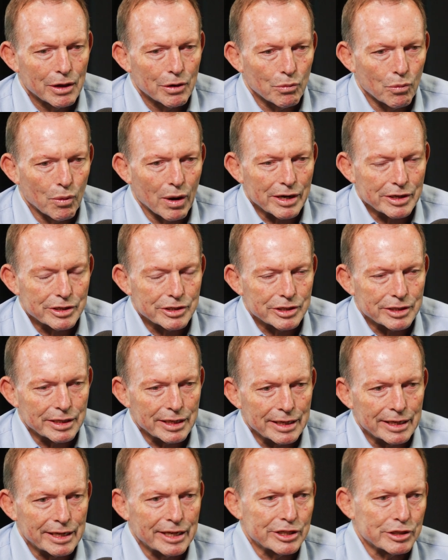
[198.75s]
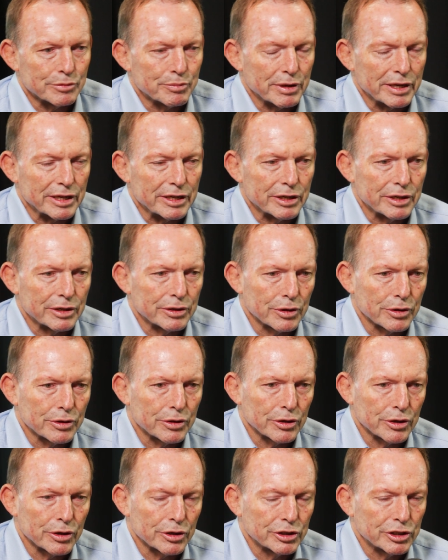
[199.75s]
once, in his opinion, the
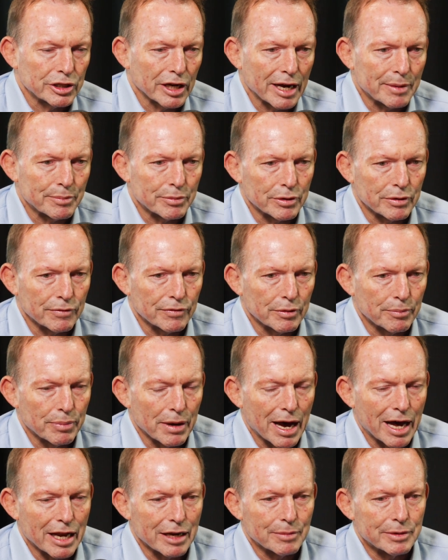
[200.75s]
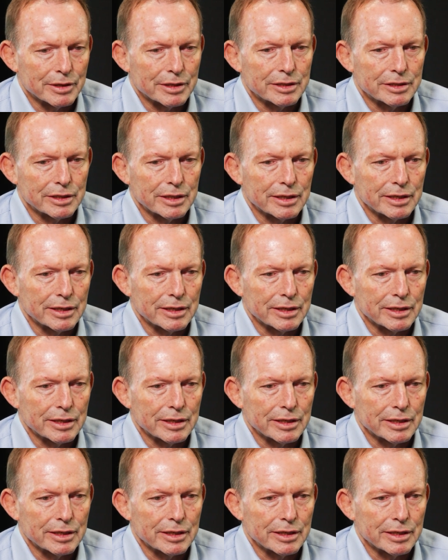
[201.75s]
third chamber of the Parliament